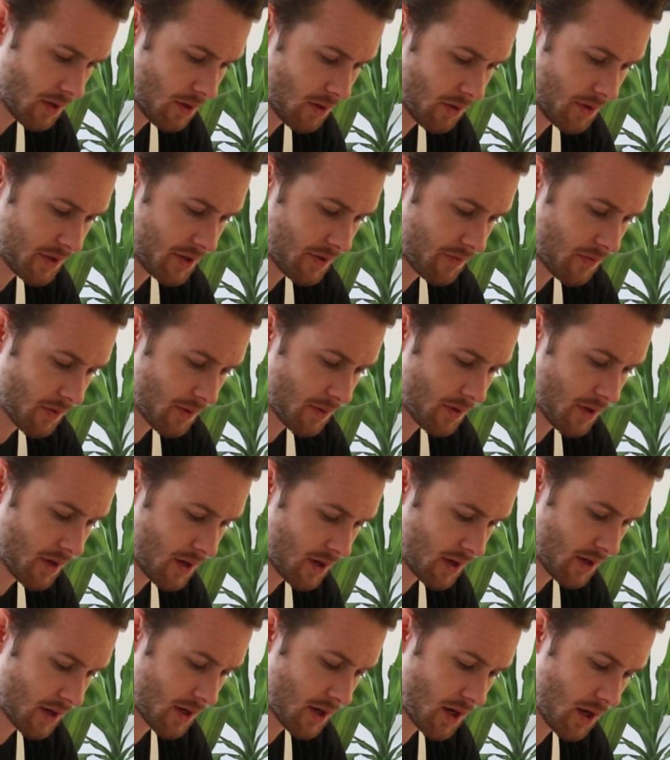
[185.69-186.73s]
All the different
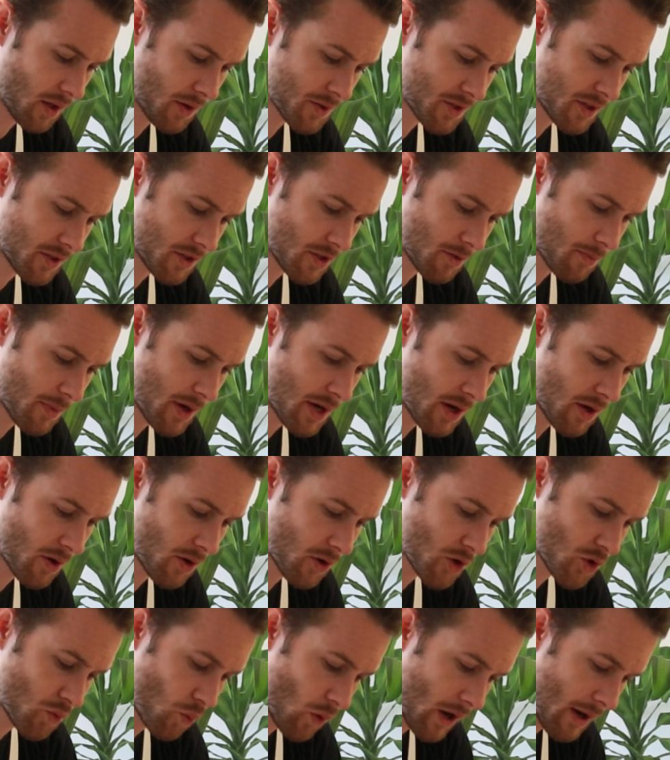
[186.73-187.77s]
colors of the
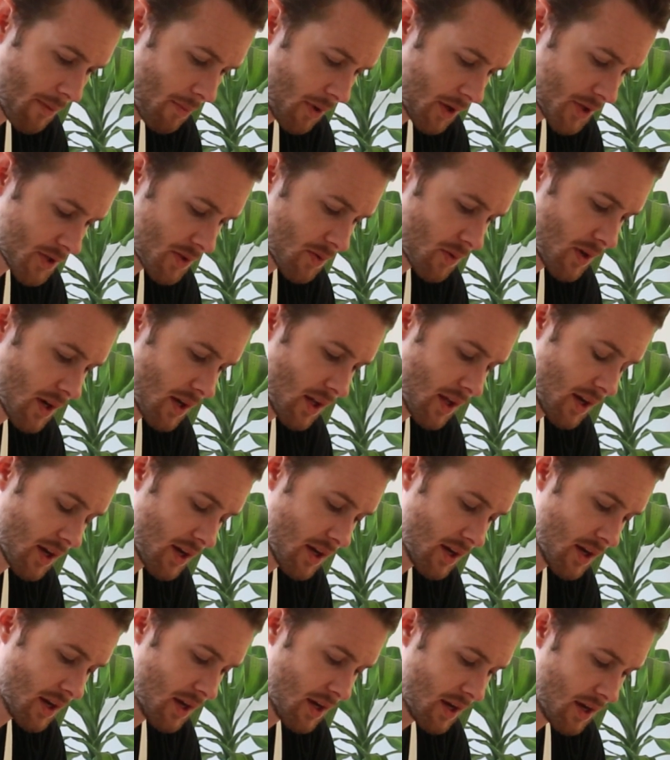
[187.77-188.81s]
tomatoes, white
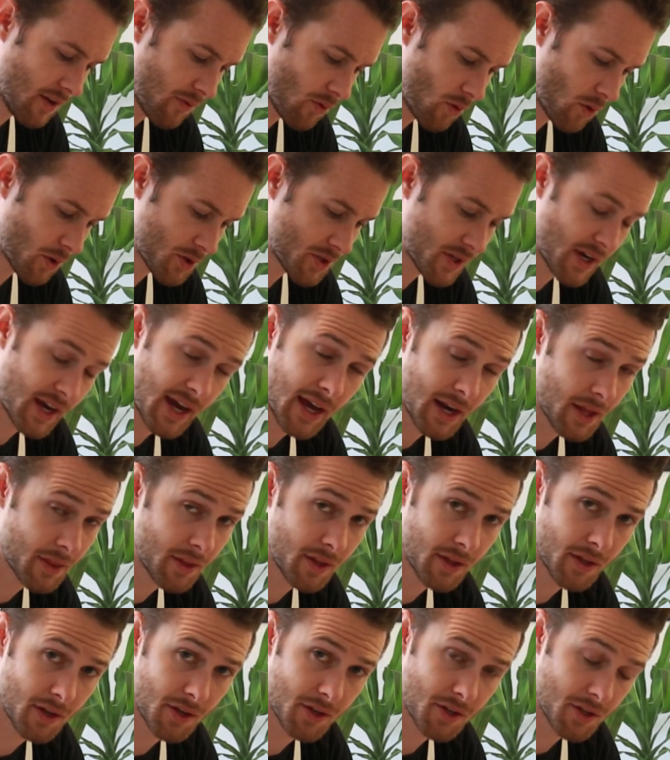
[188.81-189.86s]
mozzarella. Of course, I
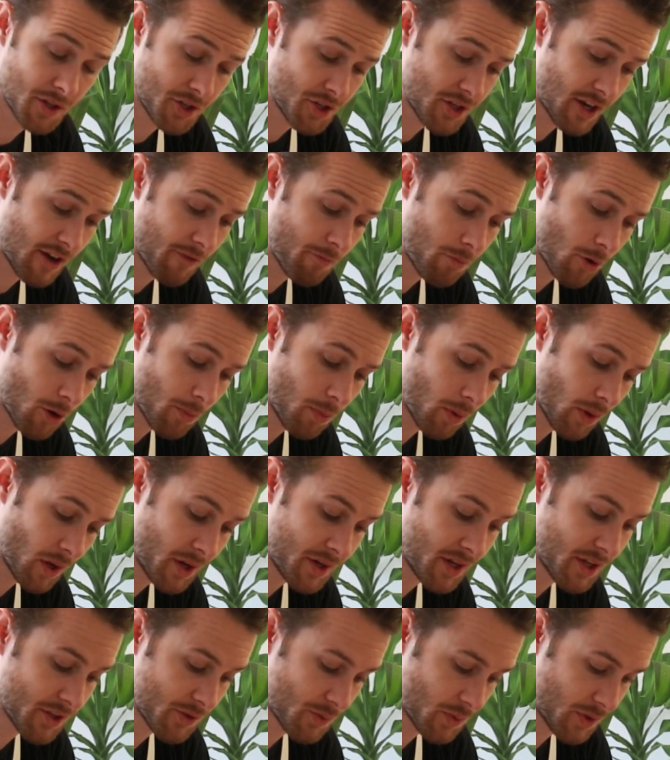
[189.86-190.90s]
added the shaved purple
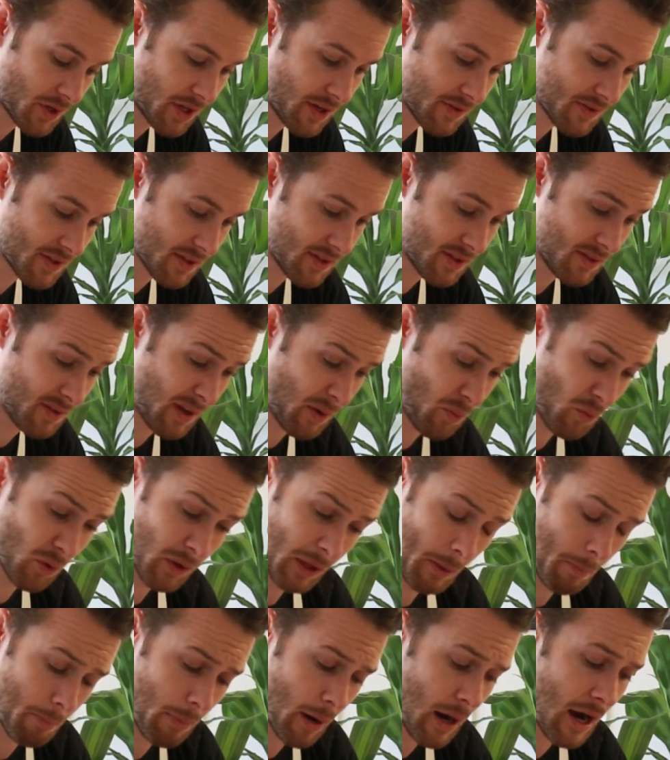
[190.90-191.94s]
onions, which gives it that
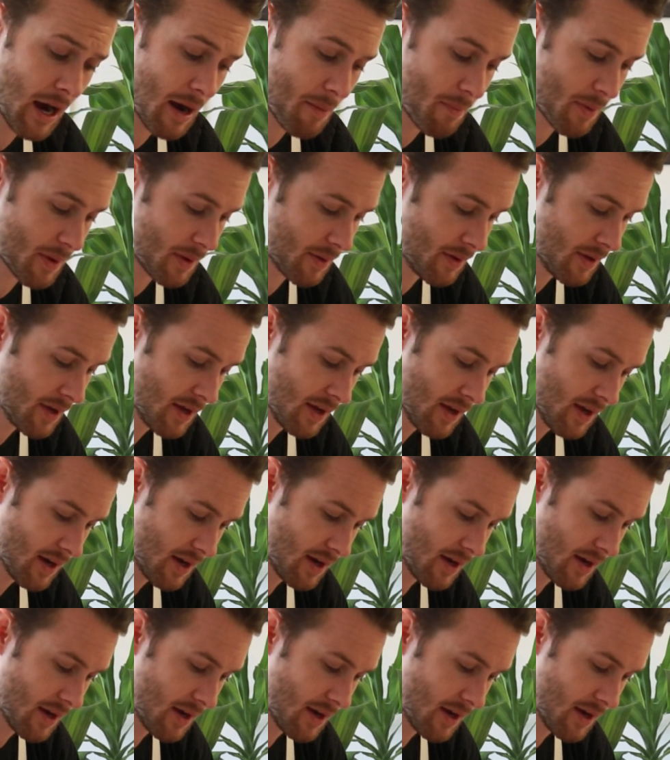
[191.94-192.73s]
really pop and